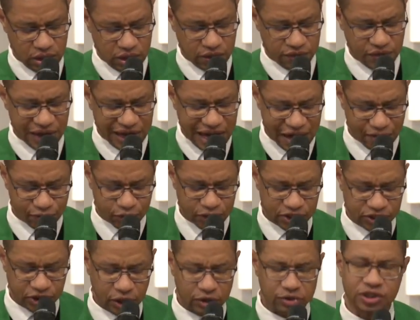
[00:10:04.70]
that have
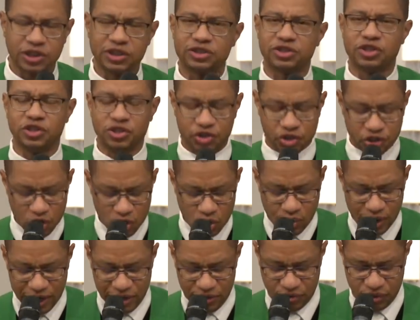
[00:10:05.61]
resorted to
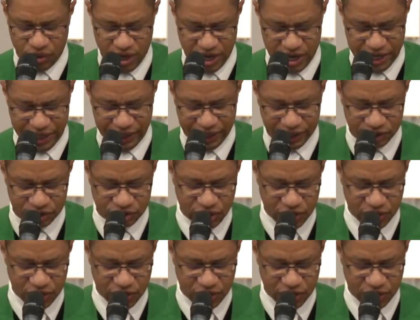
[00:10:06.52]
doing things